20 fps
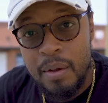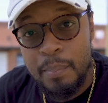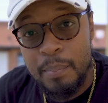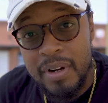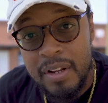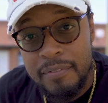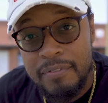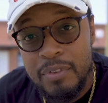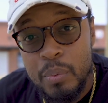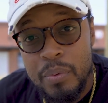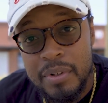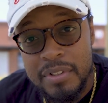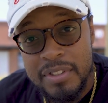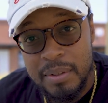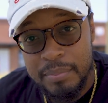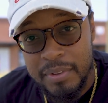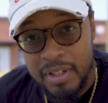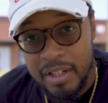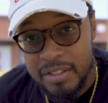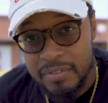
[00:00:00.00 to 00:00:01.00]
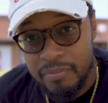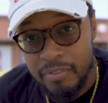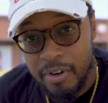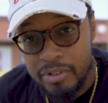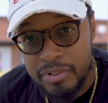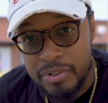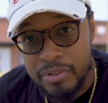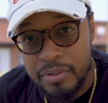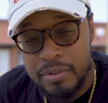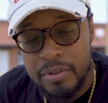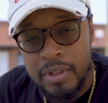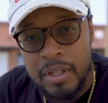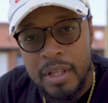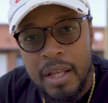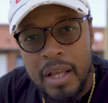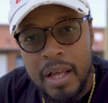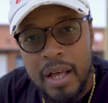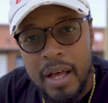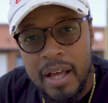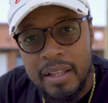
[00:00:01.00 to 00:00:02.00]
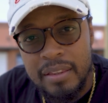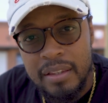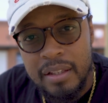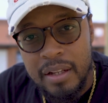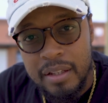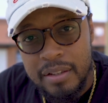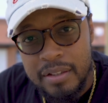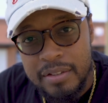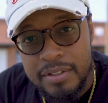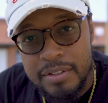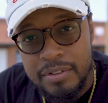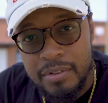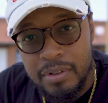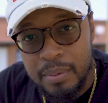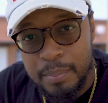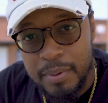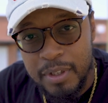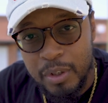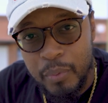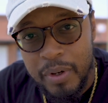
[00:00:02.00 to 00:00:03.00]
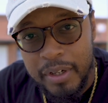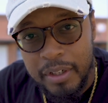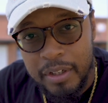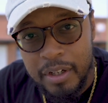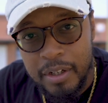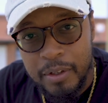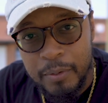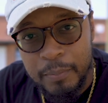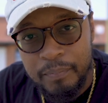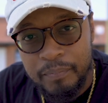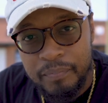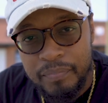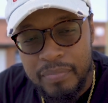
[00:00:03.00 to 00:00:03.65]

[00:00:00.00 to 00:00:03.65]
But if you want something that's versatile, I think that this is going to be the way to go.